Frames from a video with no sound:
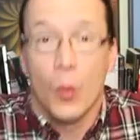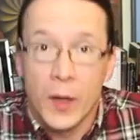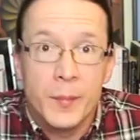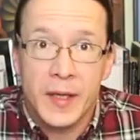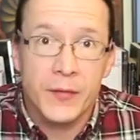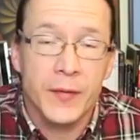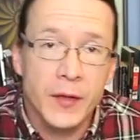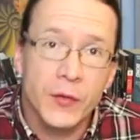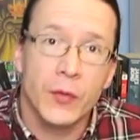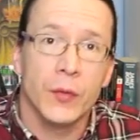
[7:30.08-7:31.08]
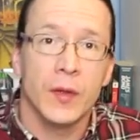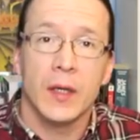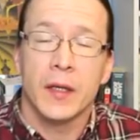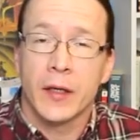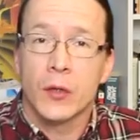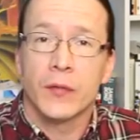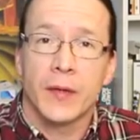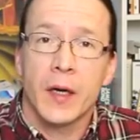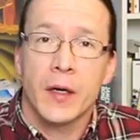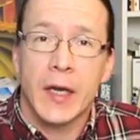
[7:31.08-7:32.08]
One benefit to the Kindle
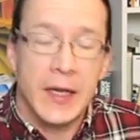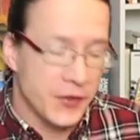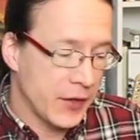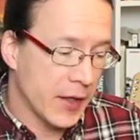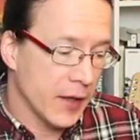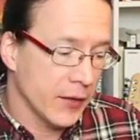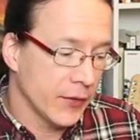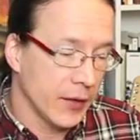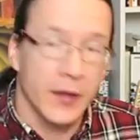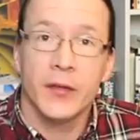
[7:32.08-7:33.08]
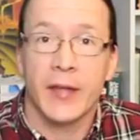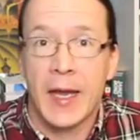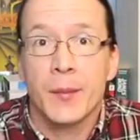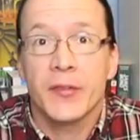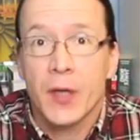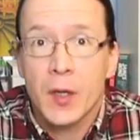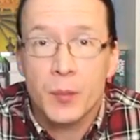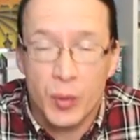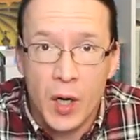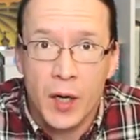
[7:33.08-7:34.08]
Fire HDX is
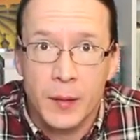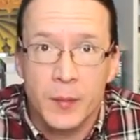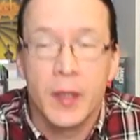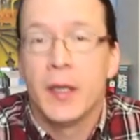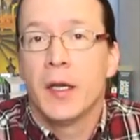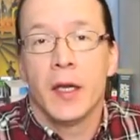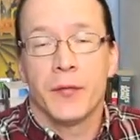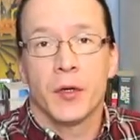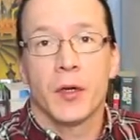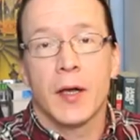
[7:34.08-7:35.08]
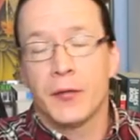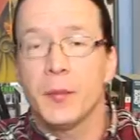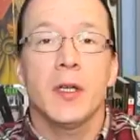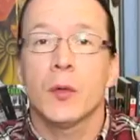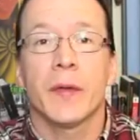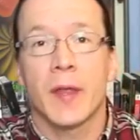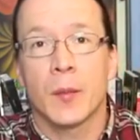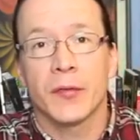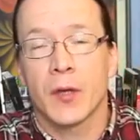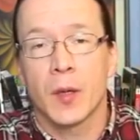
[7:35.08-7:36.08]
Amazon Prime. If you're not familiar with
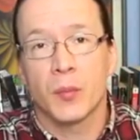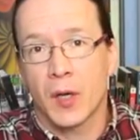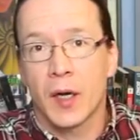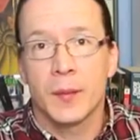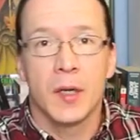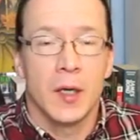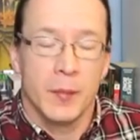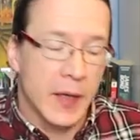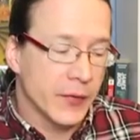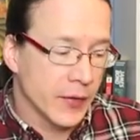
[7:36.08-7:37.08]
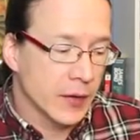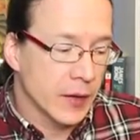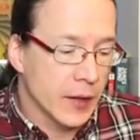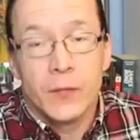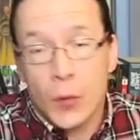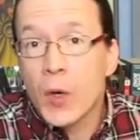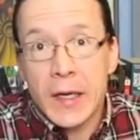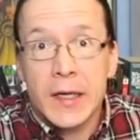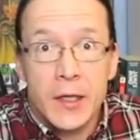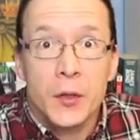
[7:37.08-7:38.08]
Amazon Prime, basically for
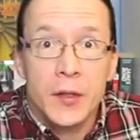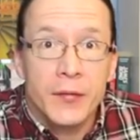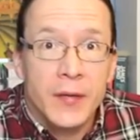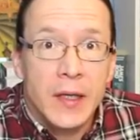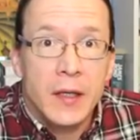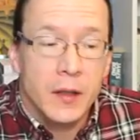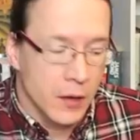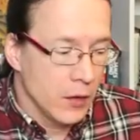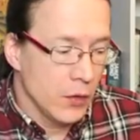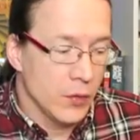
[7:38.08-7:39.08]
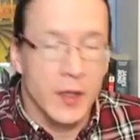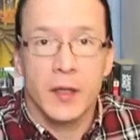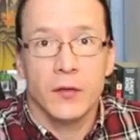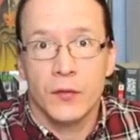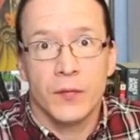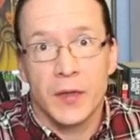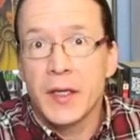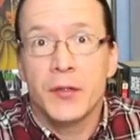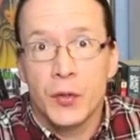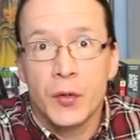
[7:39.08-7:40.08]
a yearly fee, you get
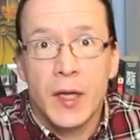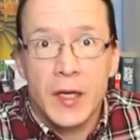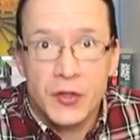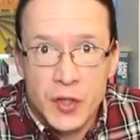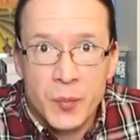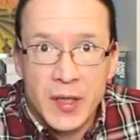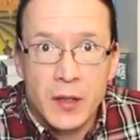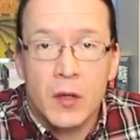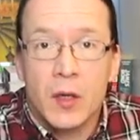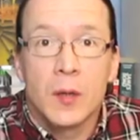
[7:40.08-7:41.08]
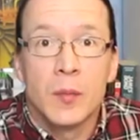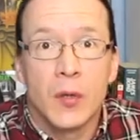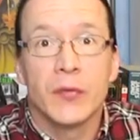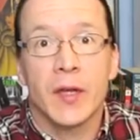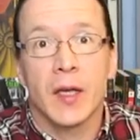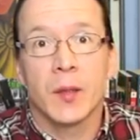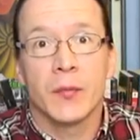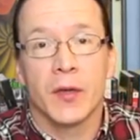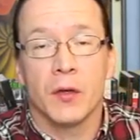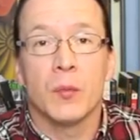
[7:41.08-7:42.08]
free 2-day shipping on most
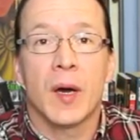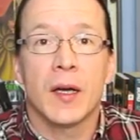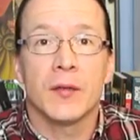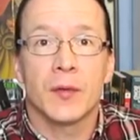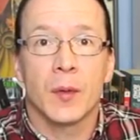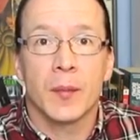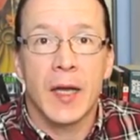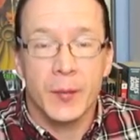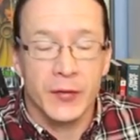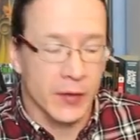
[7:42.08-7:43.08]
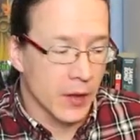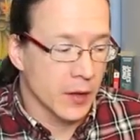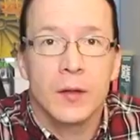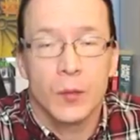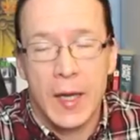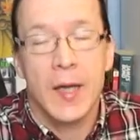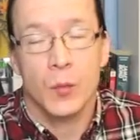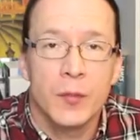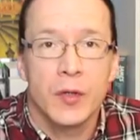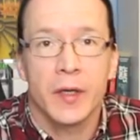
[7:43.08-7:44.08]
items that you buy from Amazon,
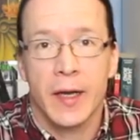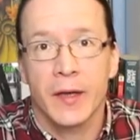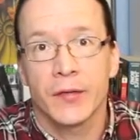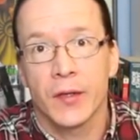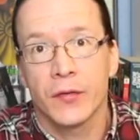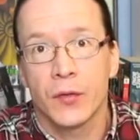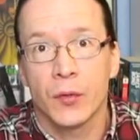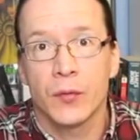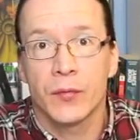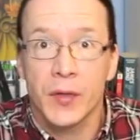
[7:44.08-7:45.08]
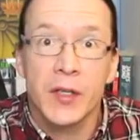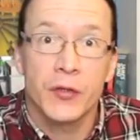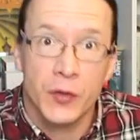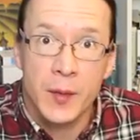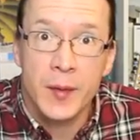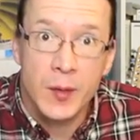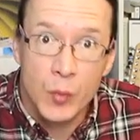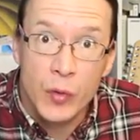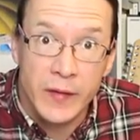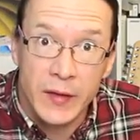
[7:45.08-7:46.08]
and you get access to free streaming
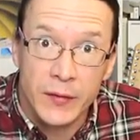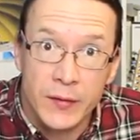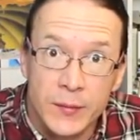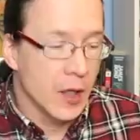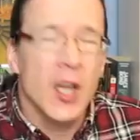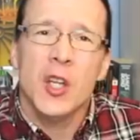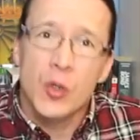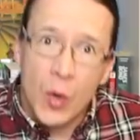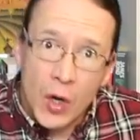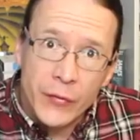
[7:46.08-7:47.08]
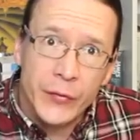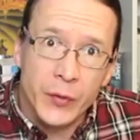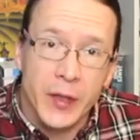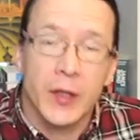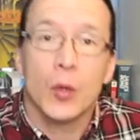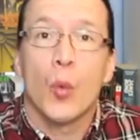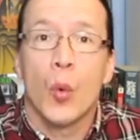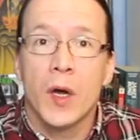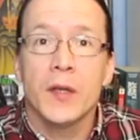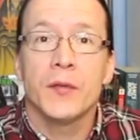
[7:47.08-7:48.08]
movies. You also get
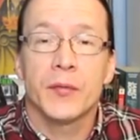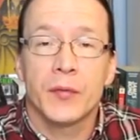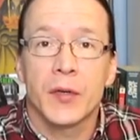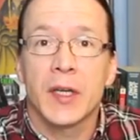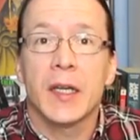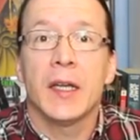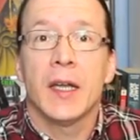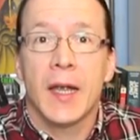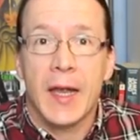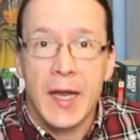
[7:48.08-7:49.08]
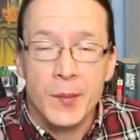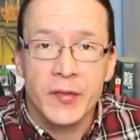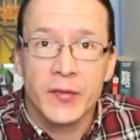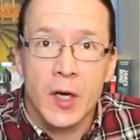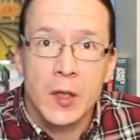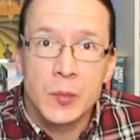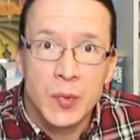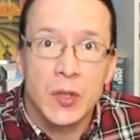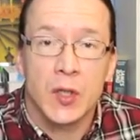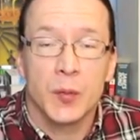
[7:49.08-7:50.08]
one free Amazon
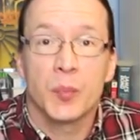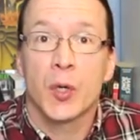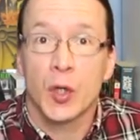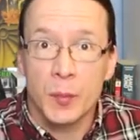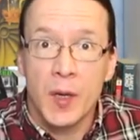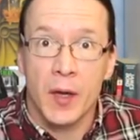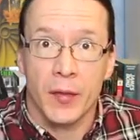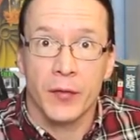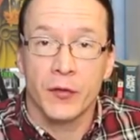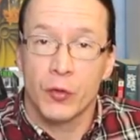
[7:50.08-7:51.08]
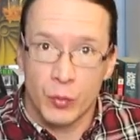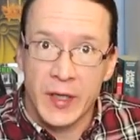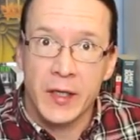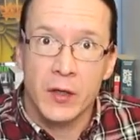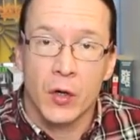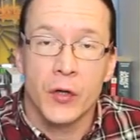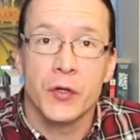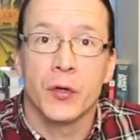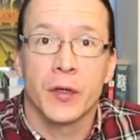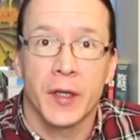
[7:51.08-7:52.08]
book per month to read on
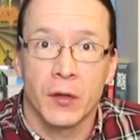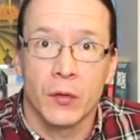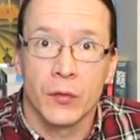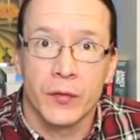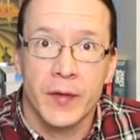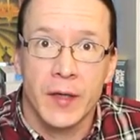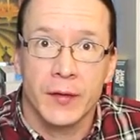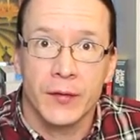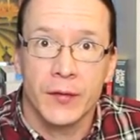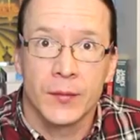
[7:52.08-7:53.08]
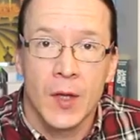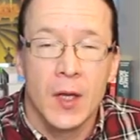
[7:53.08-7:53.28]
your Kindle device.